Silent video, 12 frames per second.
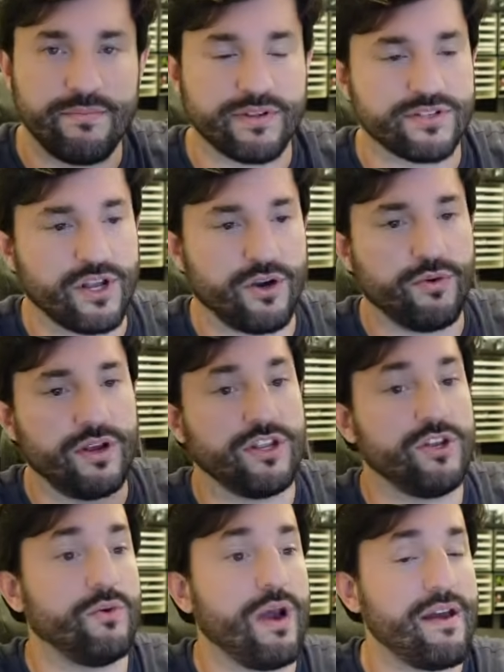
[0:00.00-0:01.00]
So
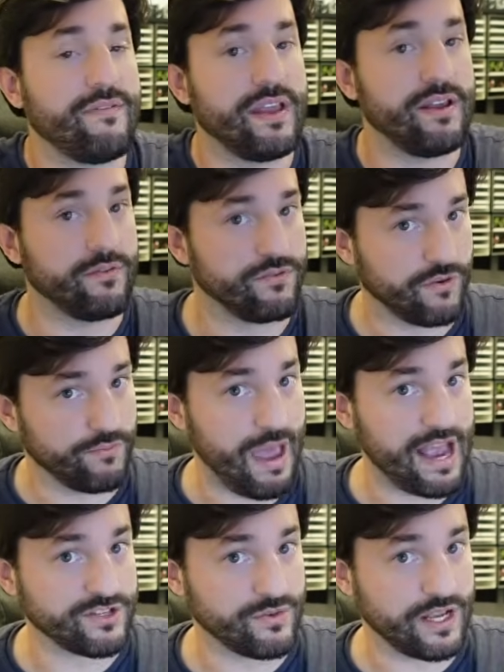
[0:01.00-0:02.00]
you have the
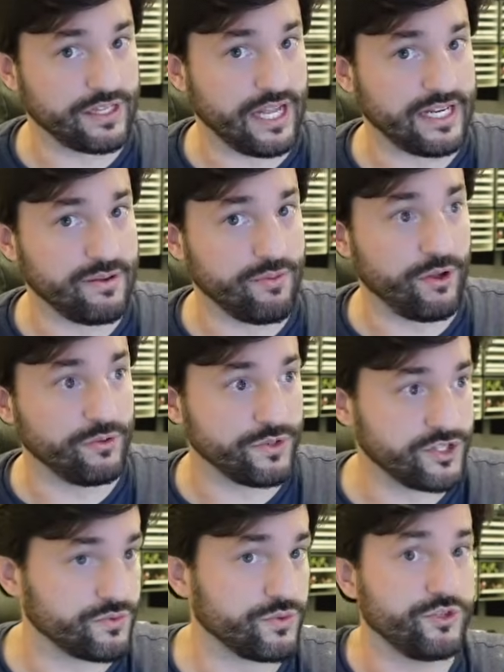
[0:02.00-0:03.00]
max rank Lightning Bolt, which
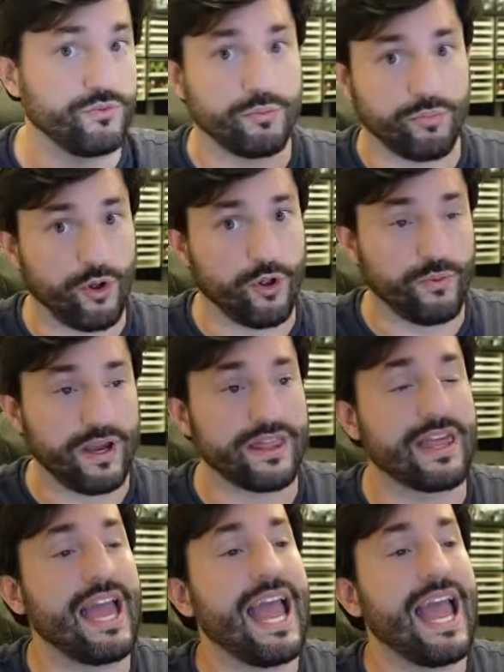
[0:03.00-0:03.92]
is what you would pull with,